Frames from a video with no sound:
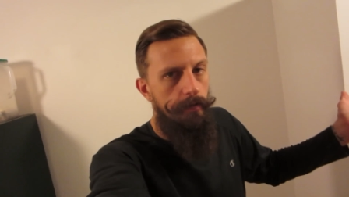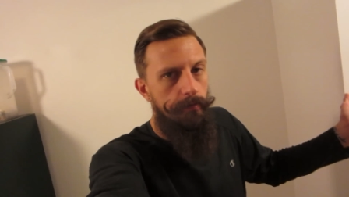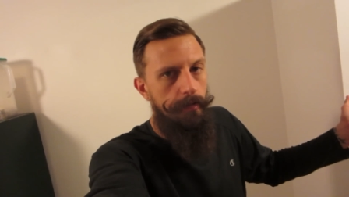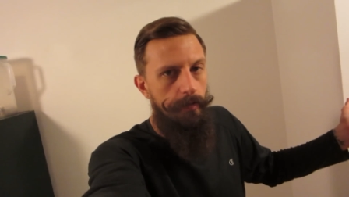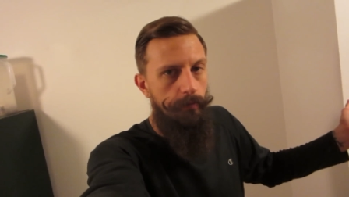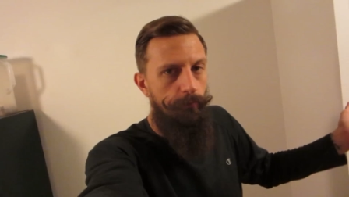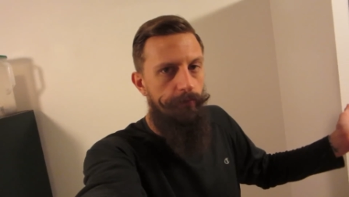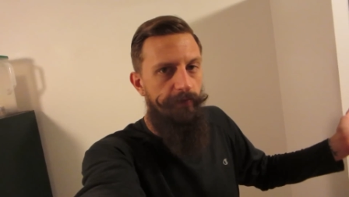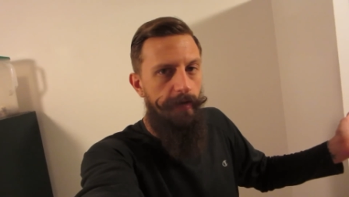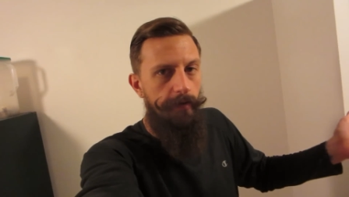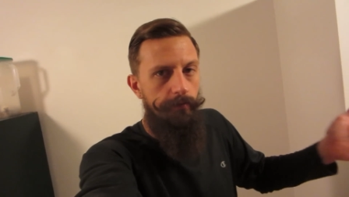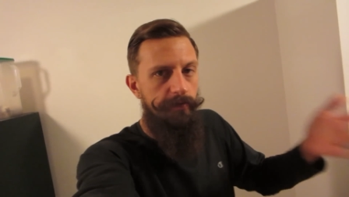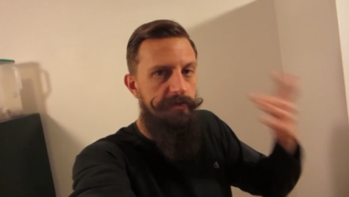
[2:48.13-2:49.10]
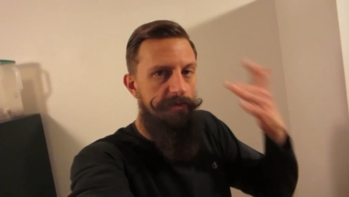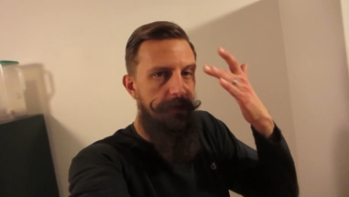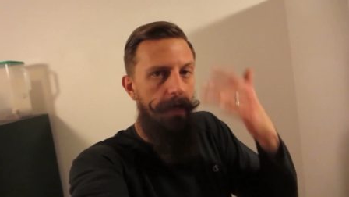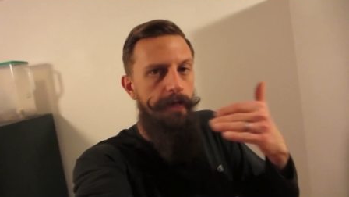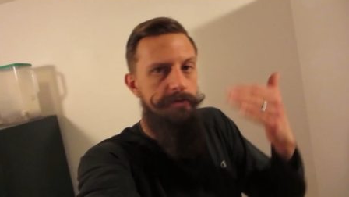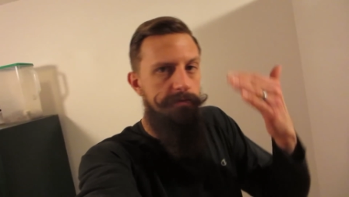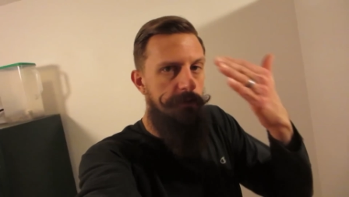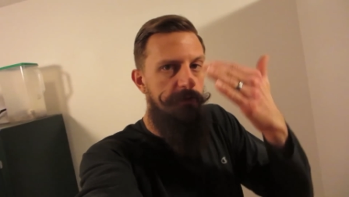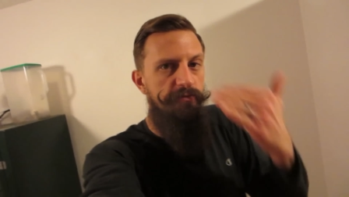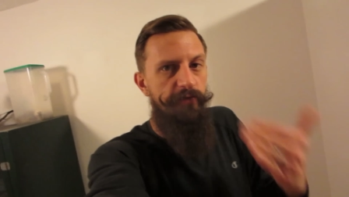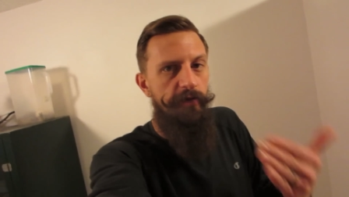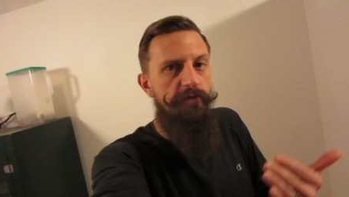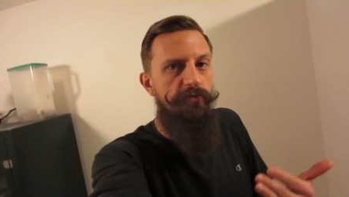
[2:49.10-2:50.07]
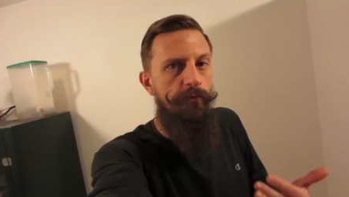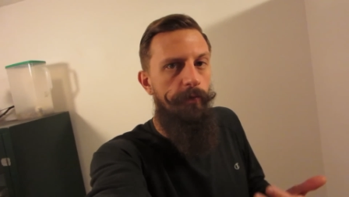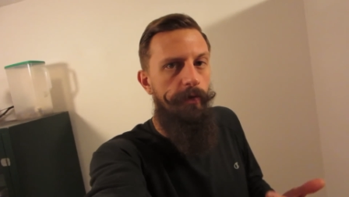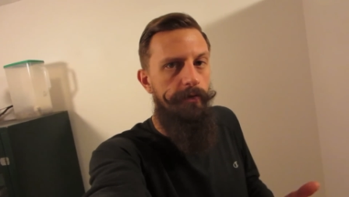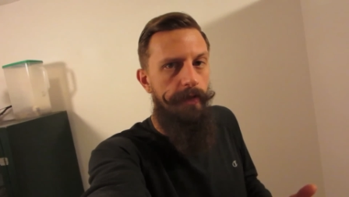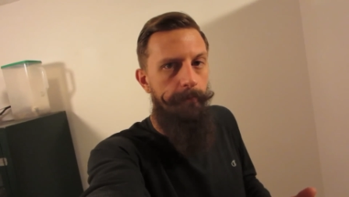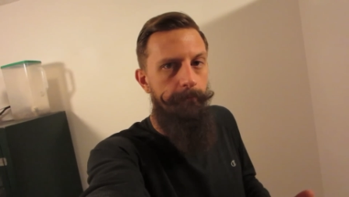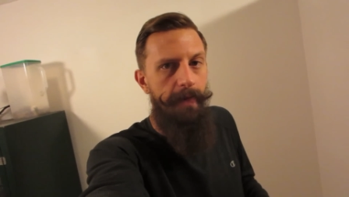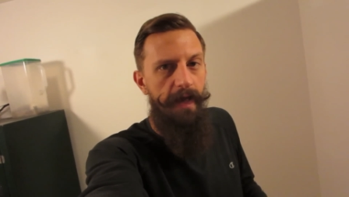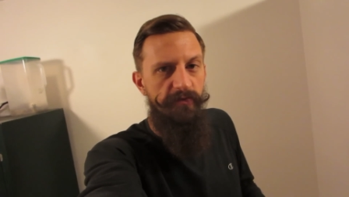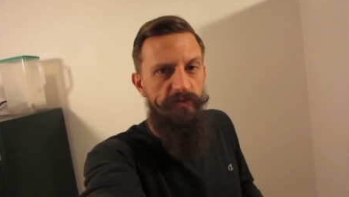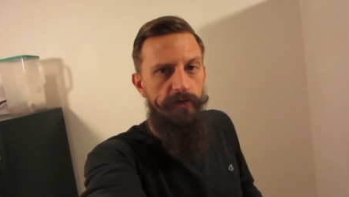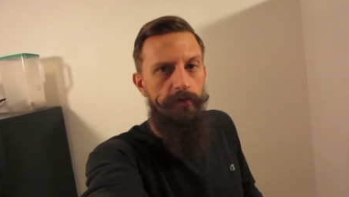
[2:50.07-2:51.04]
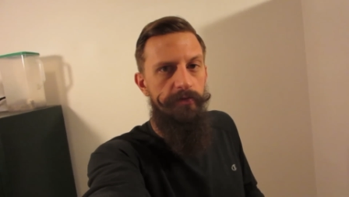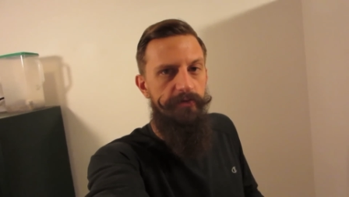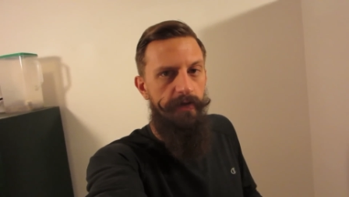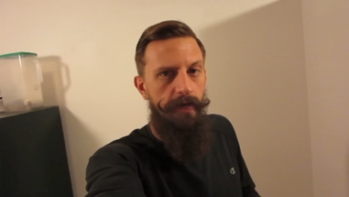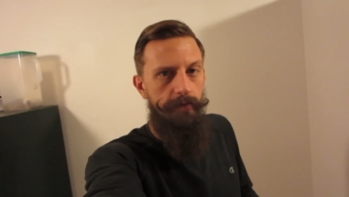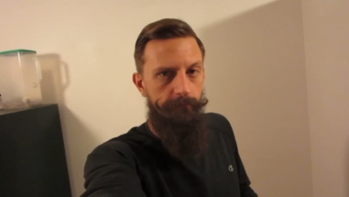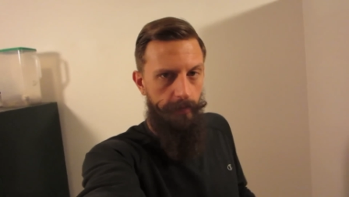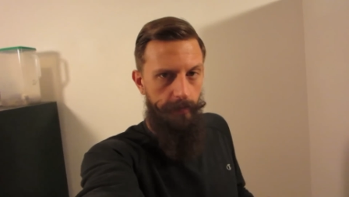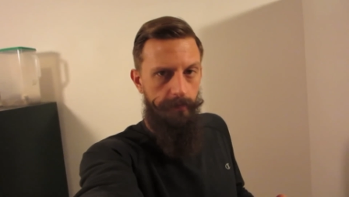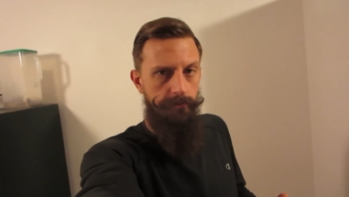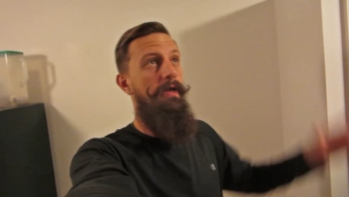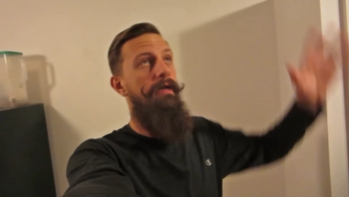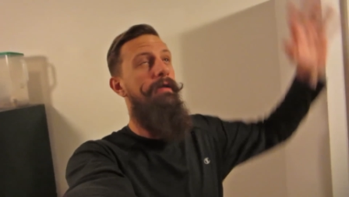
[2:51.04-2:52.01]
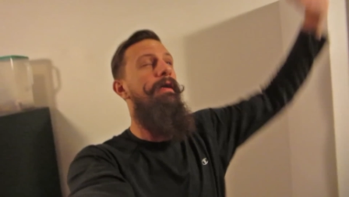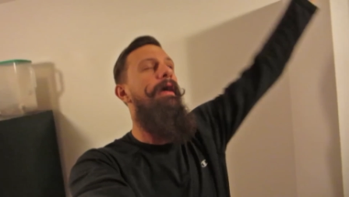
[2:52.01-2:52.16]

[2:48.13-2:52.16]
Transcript: he would have had all these lines on his face from wearing that mask all the time, right?